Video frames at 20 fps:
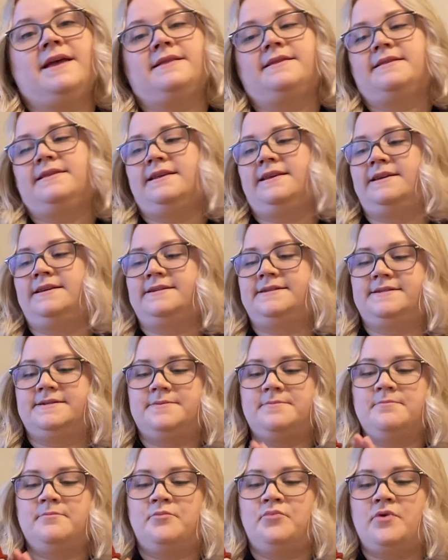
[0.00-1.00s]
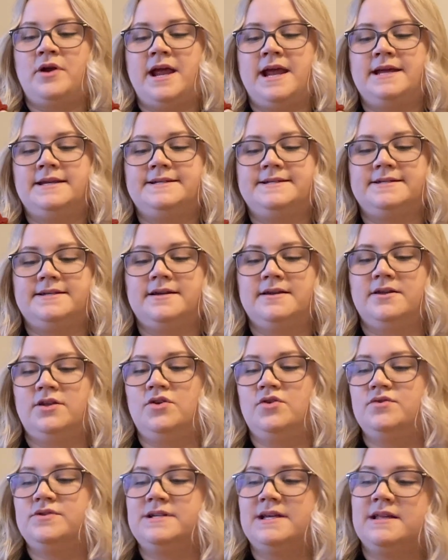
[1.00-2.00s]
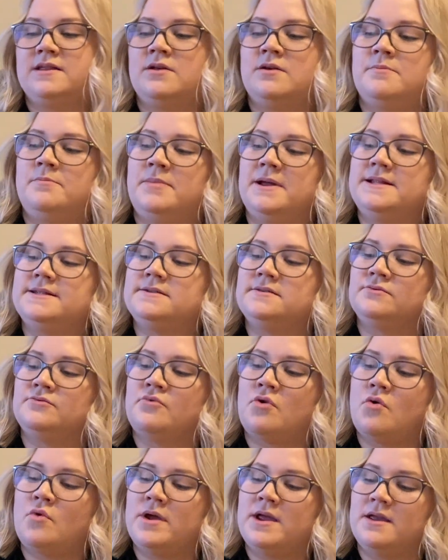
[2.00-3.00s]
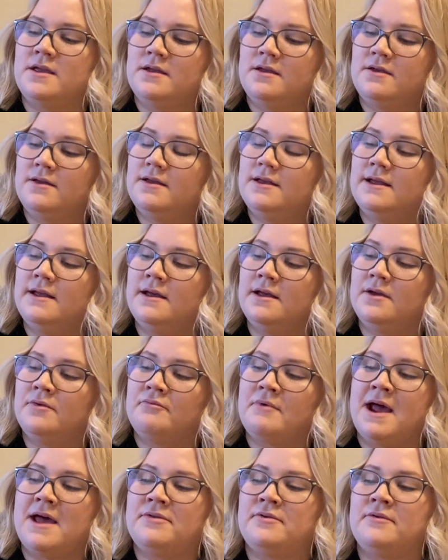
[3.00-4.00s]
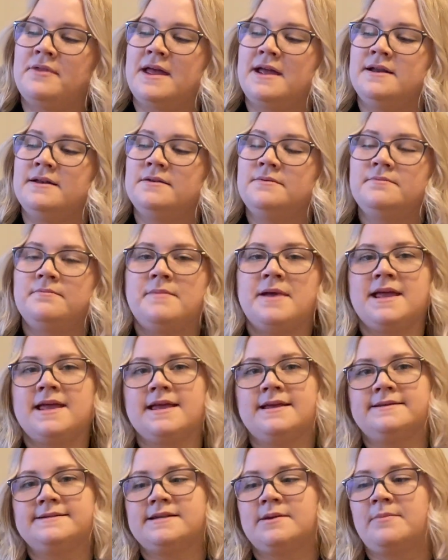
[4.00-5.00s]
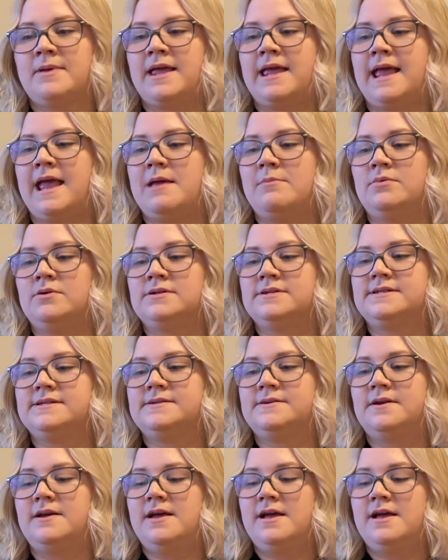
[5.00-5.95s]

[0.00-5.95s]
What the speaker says: these braids using the pencil rowing rather than making some cables.